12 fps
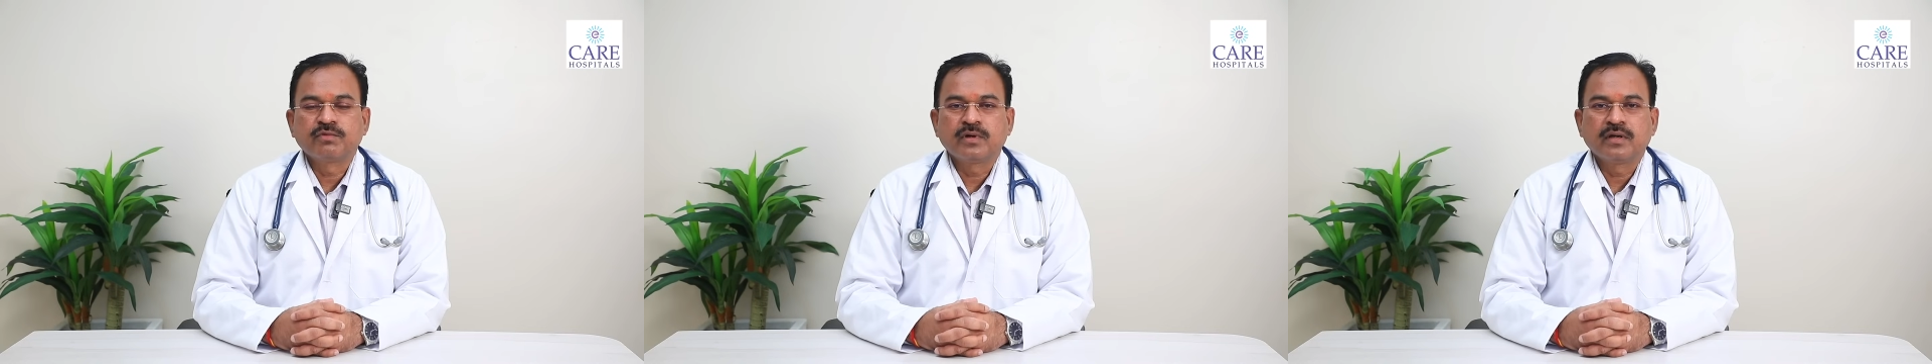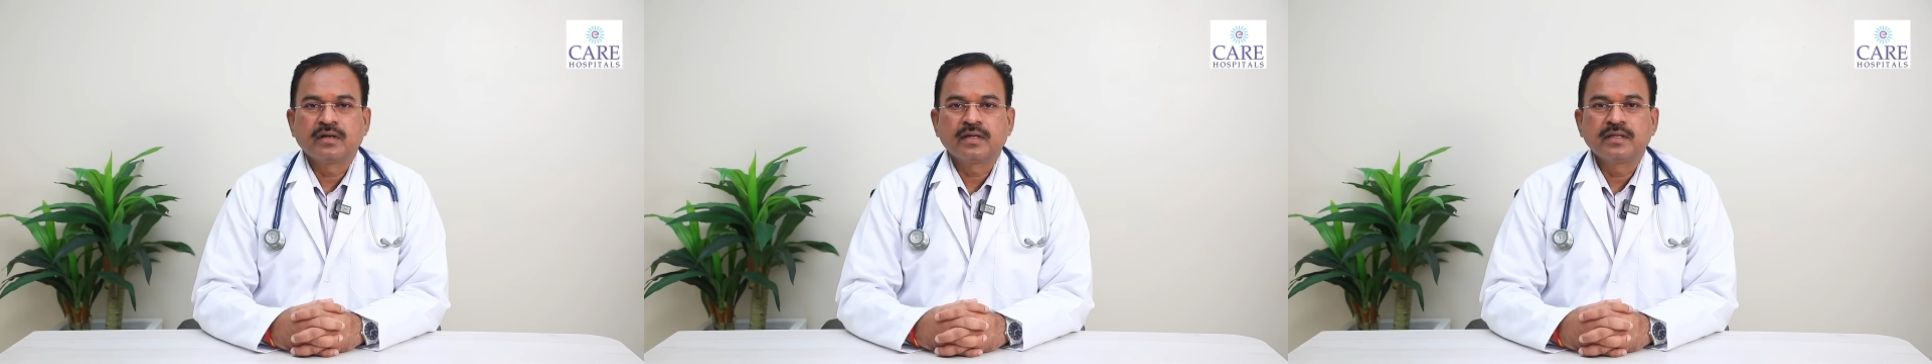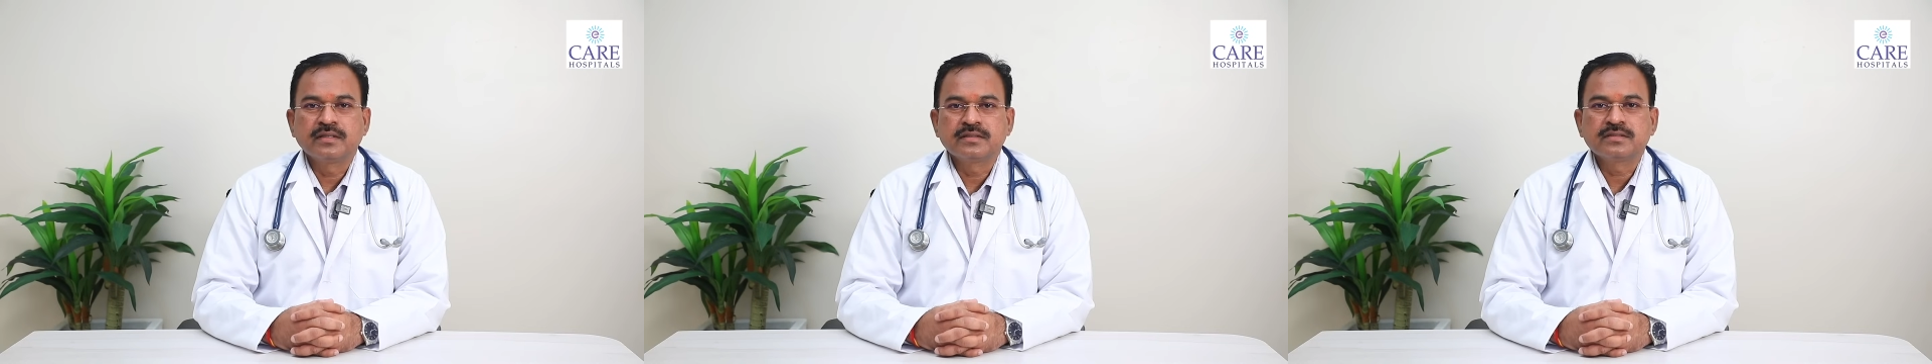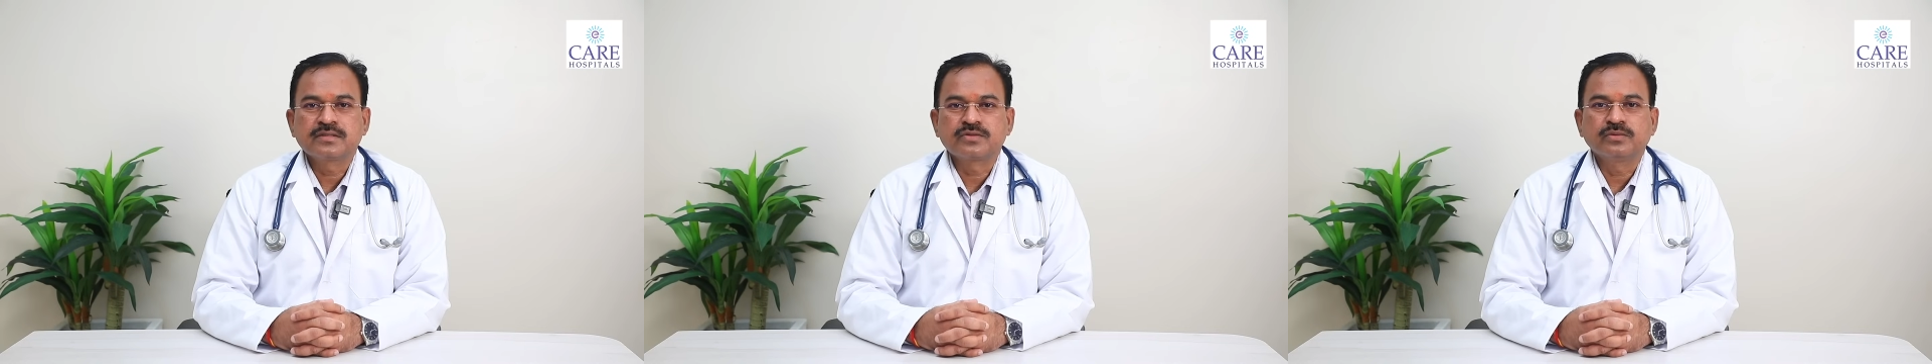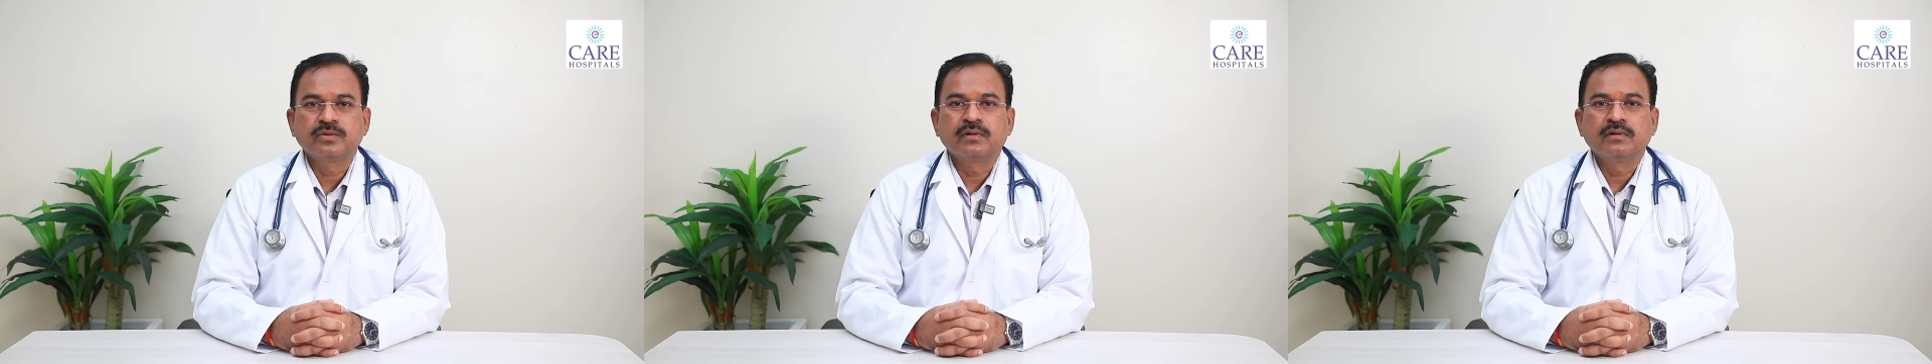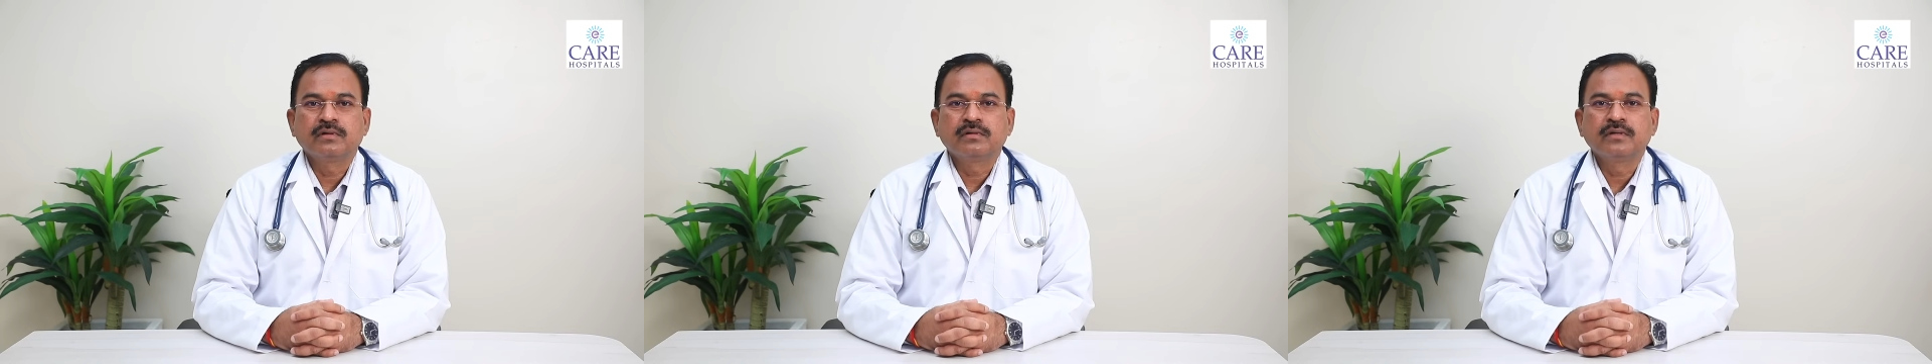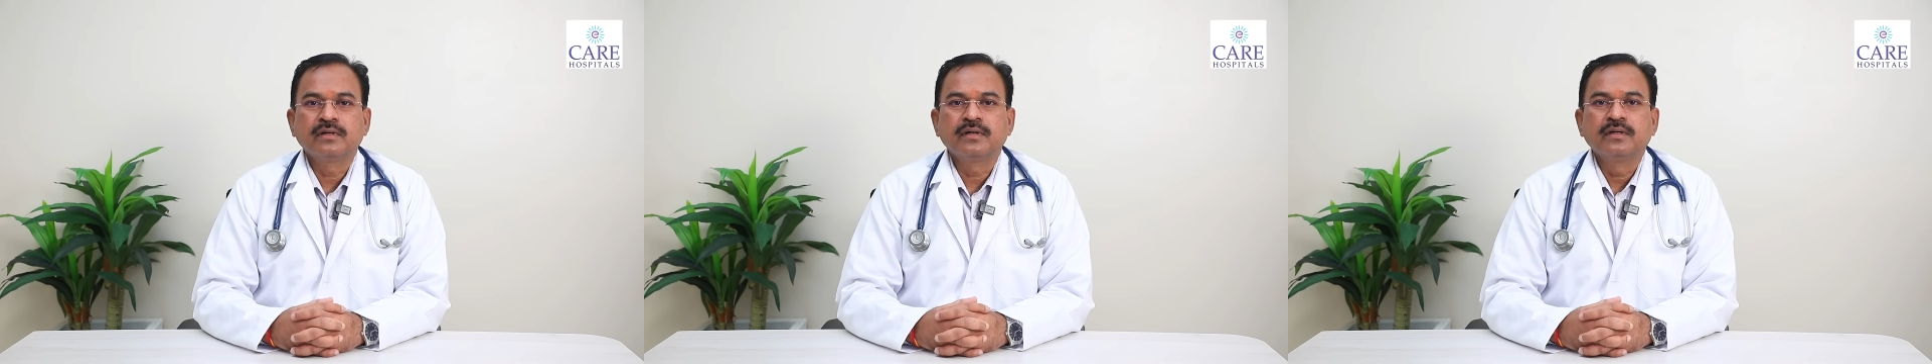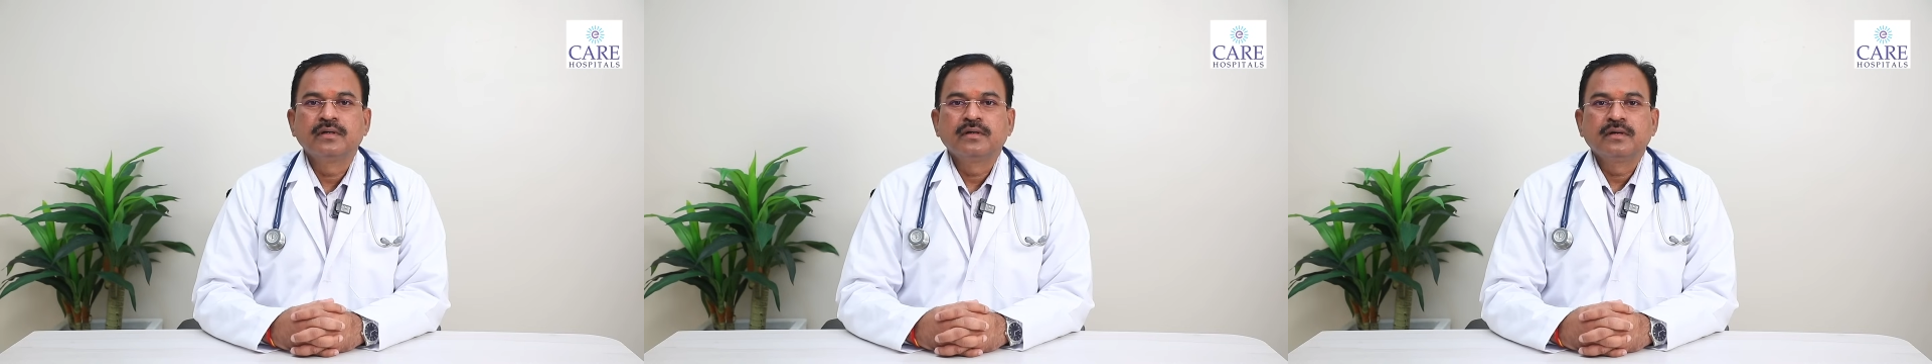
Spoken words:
World Heart Day is to the